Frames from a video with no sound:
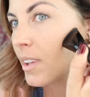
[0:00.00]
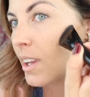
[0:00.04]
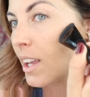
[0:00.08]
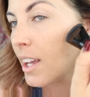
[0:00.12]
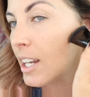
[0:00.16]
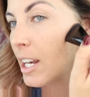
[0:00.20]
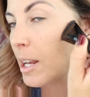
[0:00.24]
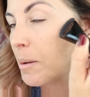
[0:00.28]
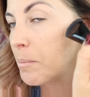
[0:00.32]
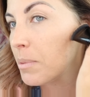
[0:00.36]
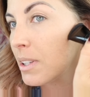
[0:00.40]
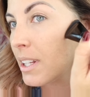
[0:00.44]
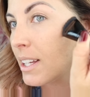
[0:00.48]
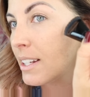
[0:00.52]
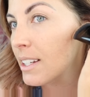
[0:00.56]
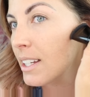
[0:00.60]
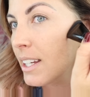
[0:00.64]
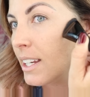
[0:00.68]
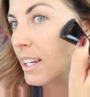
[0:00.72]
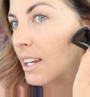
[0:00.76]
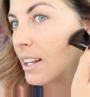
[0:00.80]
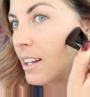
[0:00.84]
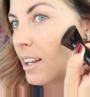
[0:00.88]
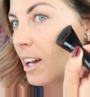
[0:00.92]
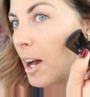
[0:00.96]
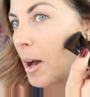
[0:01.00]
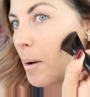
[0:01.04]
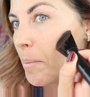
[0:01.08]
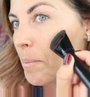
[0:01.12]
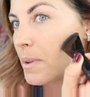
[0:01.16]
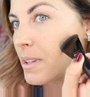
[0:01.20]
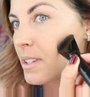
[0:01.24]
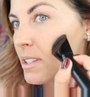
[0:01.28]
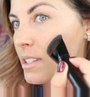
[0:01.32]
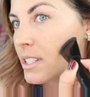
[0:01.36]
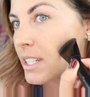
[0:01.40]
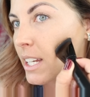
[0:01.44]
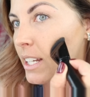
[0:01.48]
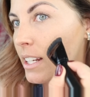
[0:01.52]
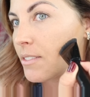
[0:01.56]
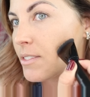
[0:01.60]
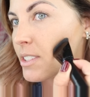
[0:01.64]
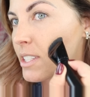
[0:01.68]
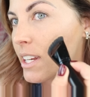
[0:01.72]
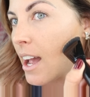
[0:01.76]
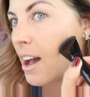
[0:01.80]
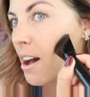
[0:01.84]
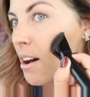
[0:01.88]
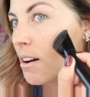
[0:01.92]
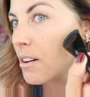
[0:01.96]
And I'm blending it up instead of
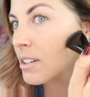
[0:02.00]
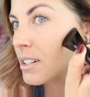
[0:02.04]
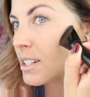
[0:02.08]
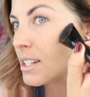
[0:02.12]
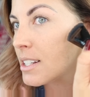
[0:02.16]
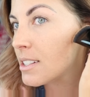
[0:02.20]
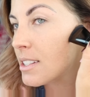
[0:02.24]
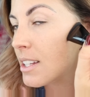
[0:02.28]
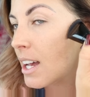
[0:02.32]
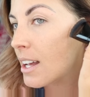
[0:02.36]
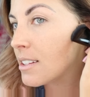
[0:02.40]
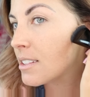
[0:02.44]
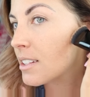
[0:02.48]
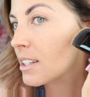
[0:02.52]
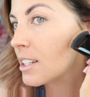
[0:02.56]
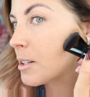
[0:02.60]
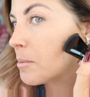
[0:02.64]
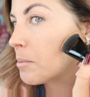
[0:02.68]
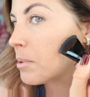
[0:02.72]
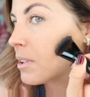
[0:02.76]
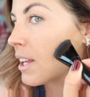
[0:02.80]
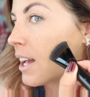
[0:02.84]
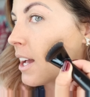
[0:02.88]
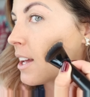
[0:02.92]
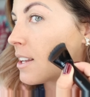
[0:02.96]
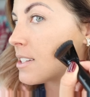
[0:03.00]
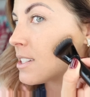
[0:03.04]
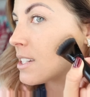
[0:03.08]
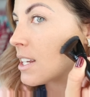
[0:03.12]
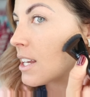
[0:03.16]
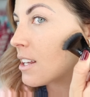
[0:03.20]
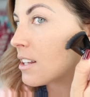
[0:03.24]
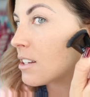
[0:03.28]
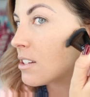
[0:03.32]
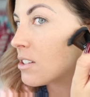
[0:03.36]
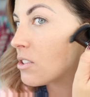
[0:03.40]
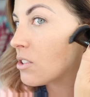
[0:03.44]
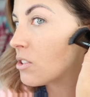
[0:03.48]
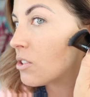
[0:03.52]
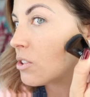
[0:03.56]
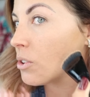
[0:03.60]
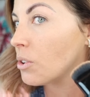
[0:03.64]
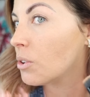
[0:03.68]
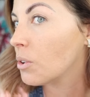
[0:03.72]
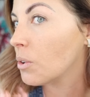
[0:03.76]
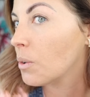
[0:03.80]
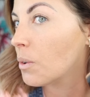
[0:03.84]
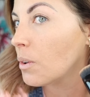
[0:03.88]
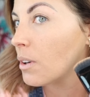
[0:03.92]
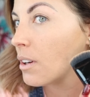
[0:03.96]
down because that's going to blend
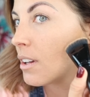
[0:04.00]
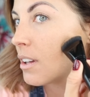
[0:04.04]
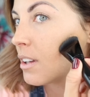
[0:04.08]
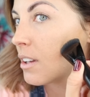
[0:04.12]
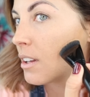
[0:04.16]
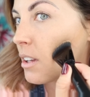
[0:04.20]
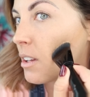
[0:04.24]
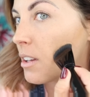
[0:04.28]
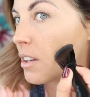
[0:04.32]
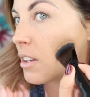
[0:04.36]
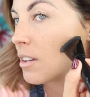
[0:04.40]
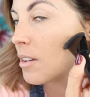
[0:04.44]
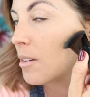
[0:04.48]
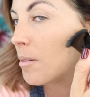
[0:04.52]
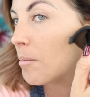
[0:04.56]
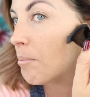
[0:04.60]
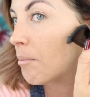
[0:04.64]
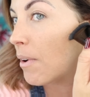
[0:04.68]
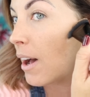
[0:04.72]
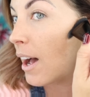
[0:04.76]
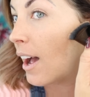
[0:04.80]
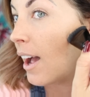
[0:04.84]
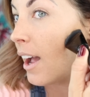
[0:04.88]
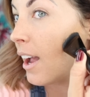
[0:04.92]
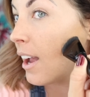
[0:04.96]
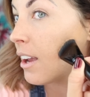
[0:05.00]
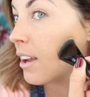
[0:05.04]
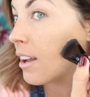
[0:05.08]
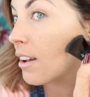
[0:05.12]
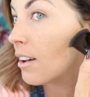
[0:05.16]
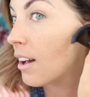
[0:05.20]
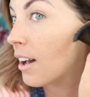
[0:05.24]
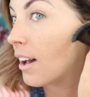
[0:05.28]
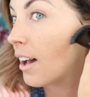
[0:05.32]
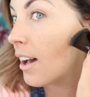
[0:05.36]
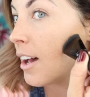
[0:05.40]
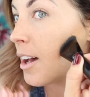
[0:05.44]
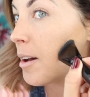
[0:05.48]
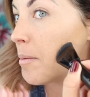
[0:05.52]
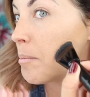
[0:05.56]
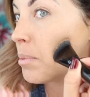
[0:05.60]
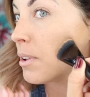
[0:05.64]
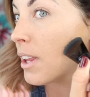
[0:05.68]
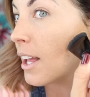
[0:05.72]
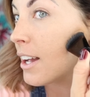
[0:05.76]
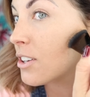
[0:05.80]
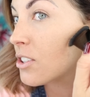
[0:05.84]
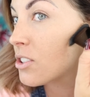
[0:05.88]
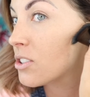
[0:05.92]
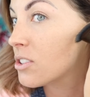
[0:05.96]
into my
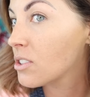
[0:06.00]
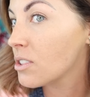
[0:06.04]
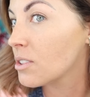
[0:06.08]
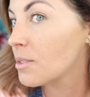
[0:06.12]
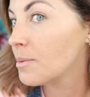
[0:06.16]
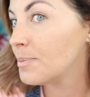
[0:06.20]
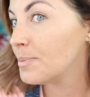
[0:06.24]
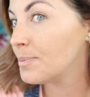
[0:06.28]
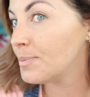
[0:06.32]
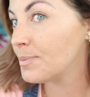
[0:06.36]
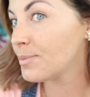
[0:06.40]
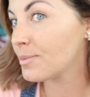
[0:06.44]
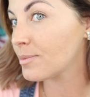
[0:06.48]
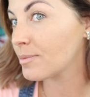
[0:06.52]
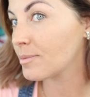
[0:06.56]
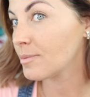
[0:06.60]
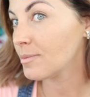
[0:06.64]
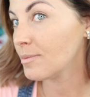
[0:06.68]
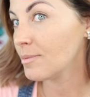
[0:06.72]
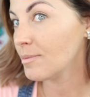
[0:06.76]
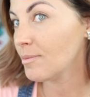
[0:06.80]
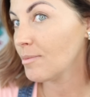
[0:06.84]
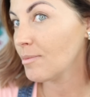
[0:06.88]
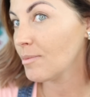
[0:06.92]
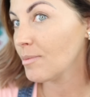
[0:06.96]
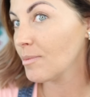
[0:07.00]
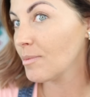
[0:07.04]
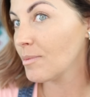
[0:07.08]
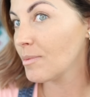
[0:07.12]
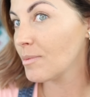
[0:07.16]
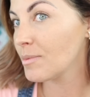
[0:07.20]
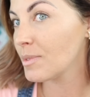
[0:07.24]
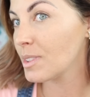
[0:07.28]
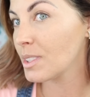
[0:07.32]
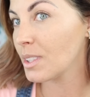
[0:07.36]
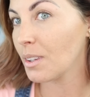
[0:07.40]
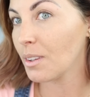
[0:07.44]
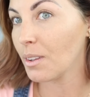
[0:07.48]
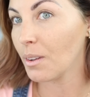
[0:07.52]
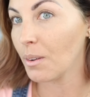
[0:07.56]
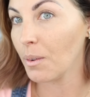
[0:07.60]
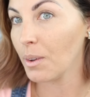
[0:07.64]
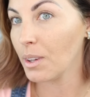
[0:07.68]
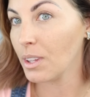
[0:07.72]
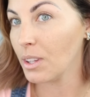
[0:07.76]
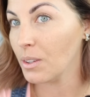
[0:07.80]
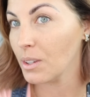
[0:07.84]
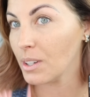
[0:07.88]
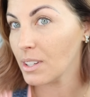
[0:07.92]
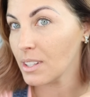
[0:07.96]
blush. So So
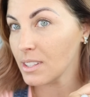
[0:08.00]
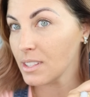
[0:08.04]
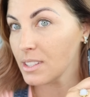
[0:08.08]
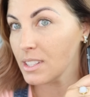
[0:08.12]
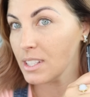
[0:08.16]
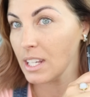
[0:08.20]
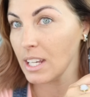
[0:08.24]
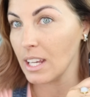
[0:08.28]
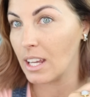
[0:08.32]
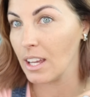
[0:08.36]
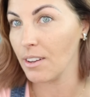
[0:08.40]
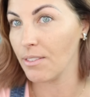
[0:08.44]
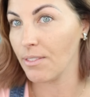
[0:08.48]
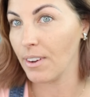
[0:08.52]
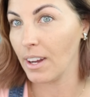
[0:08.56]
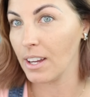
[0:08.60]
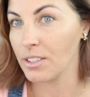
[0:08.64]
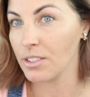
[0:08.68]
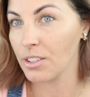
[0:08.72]
you can see if I